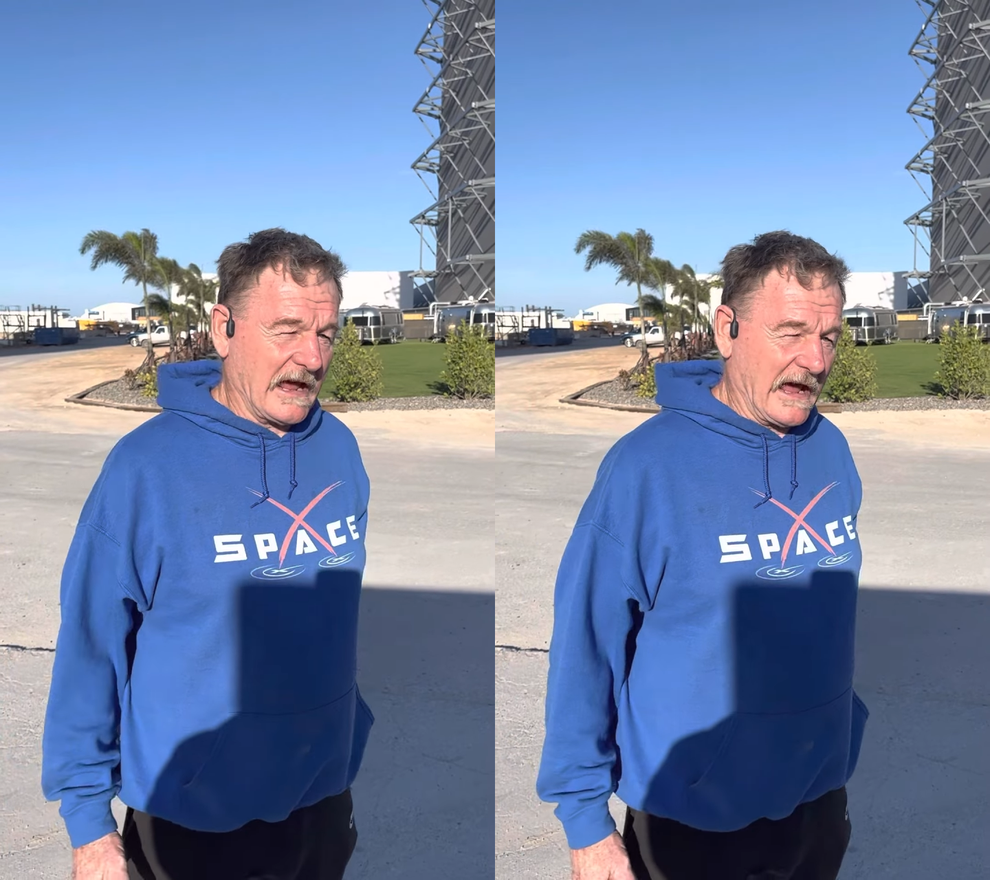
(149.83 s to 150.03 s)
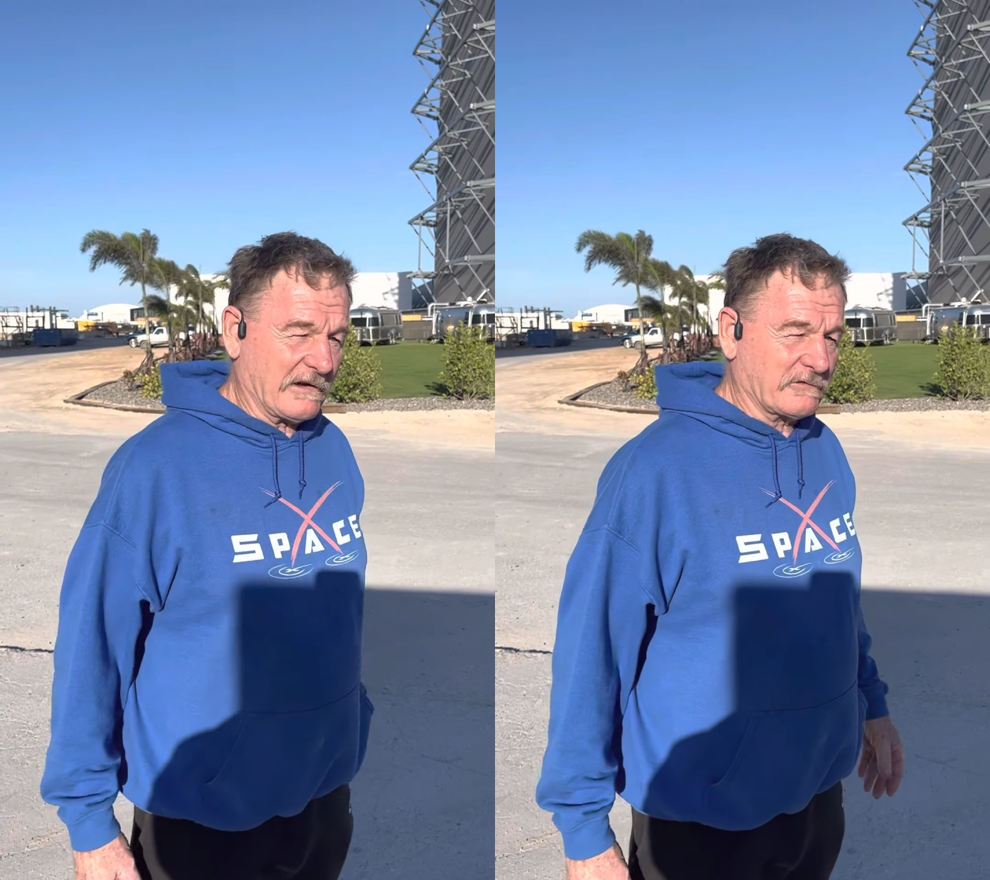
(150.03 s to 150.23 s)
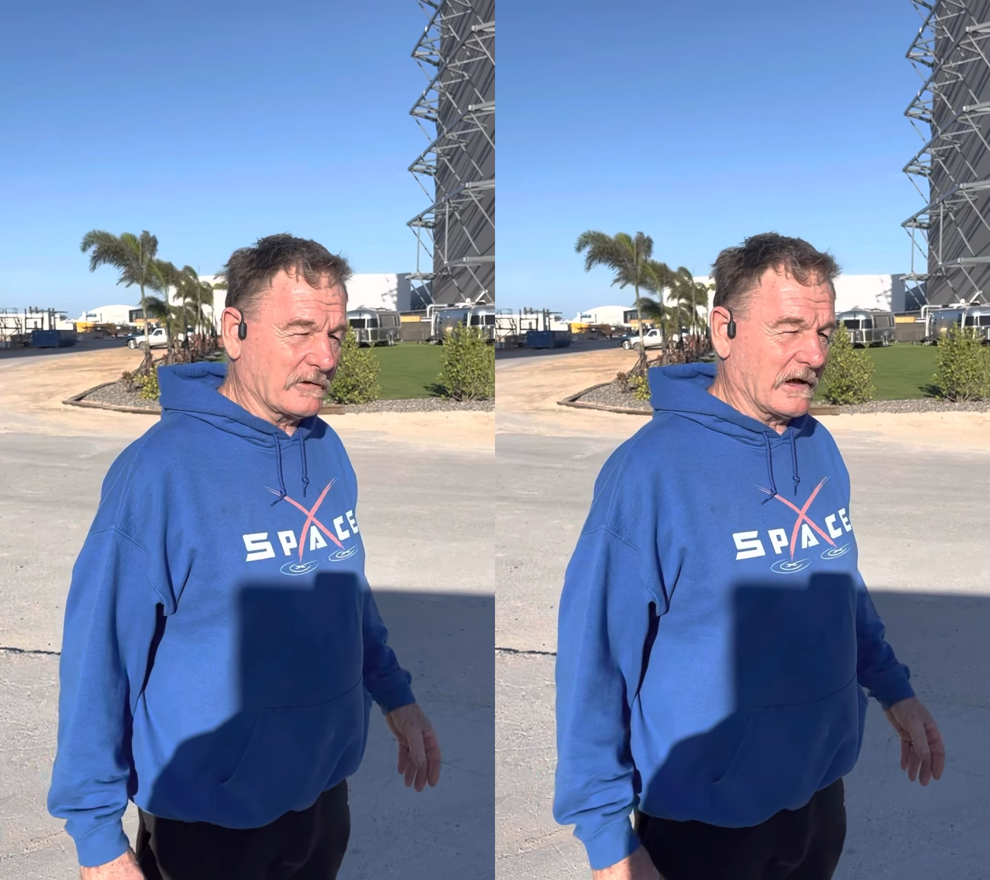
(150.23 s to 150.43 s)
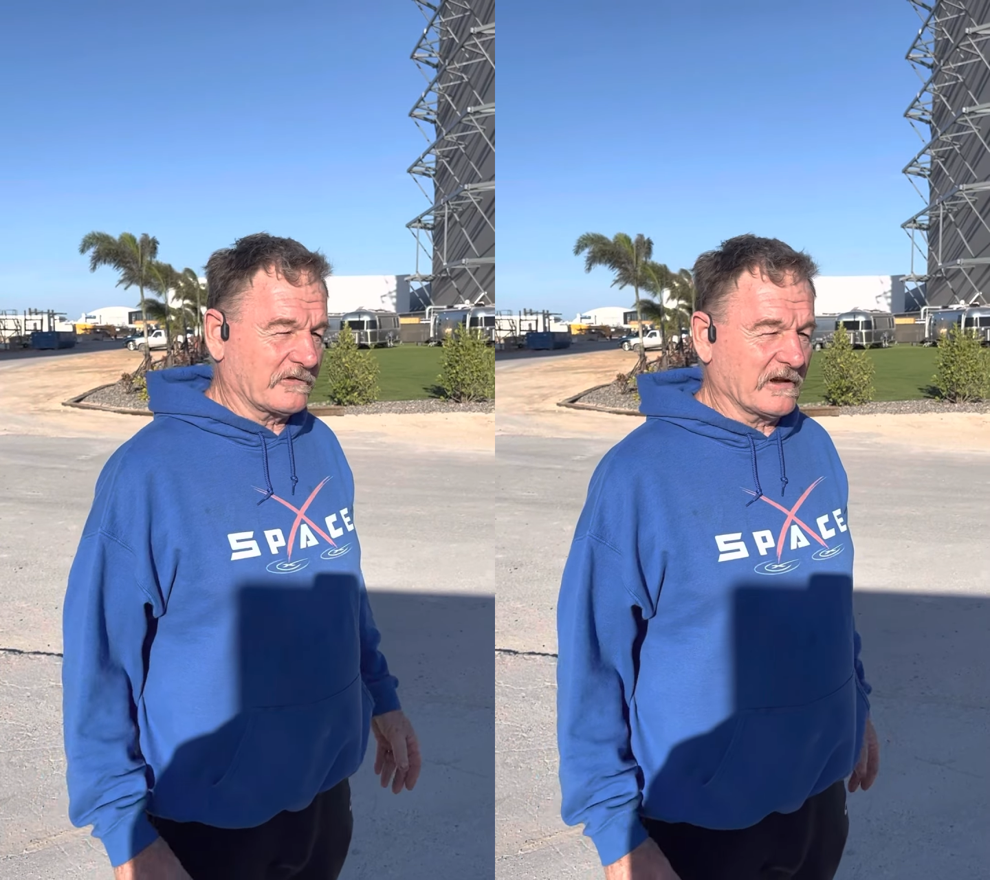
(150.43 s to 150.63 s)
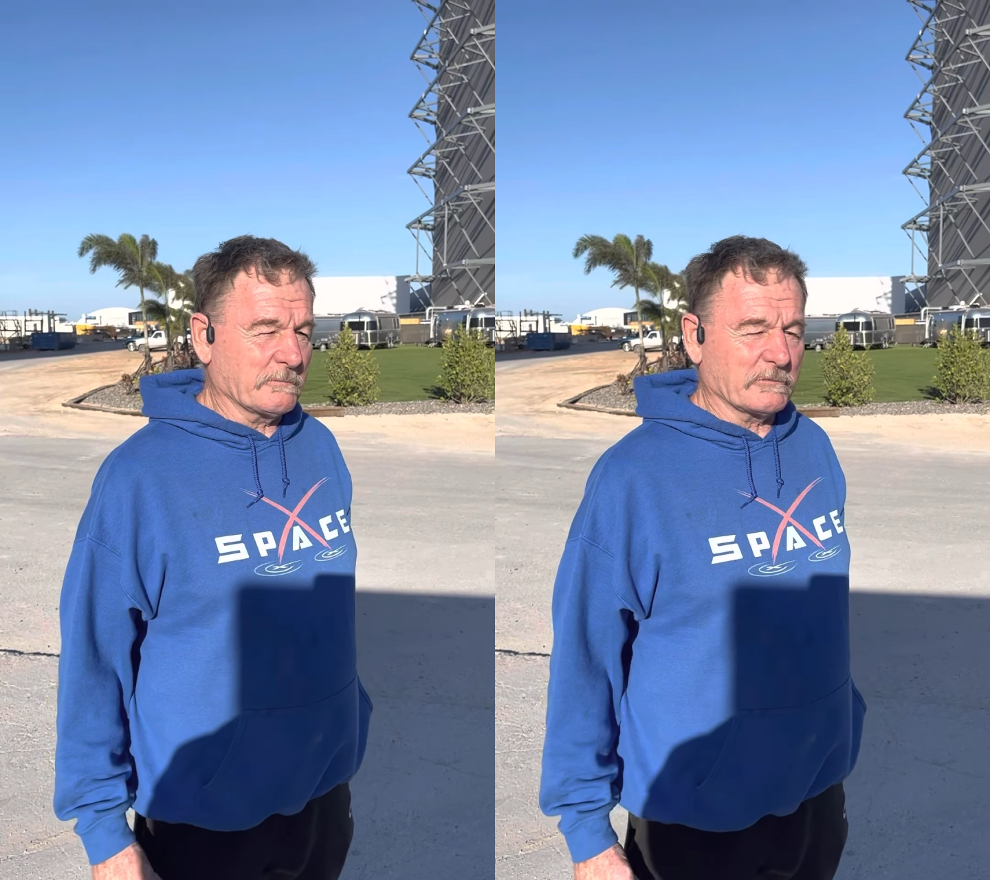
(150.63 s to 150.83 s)
astronaut
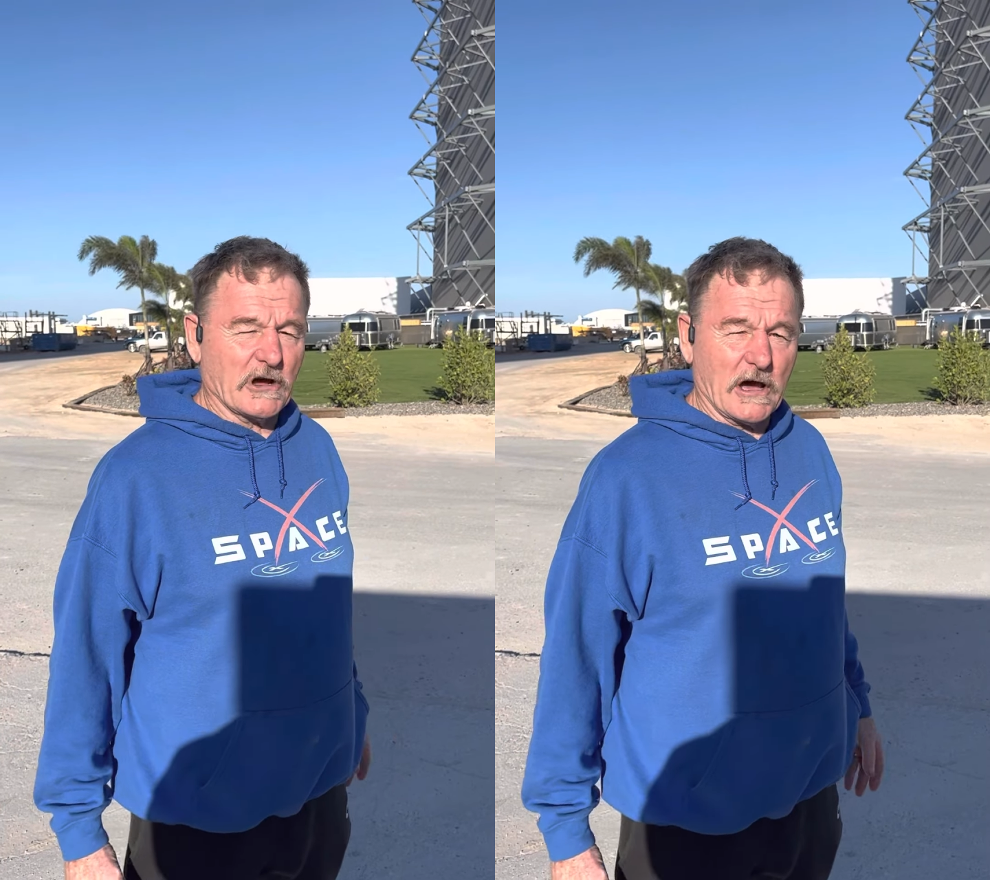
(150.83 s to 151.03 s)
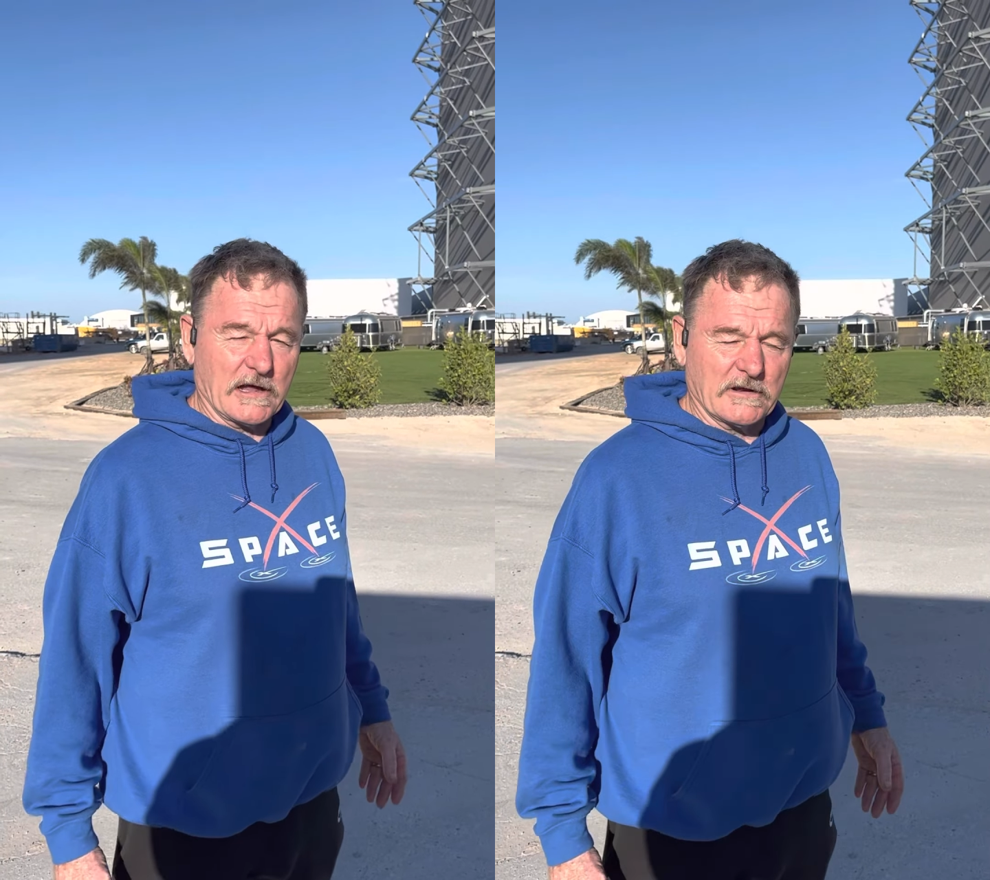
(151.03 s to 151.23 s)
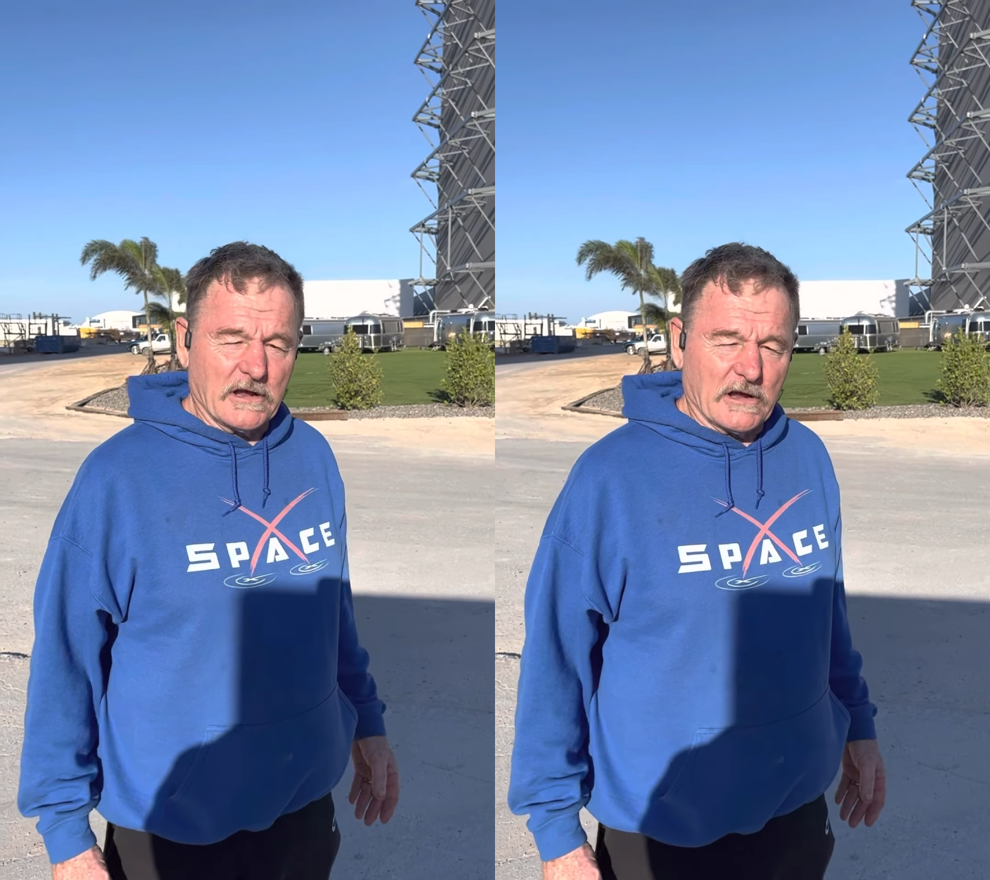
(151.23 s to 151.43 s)
Tim Dodd,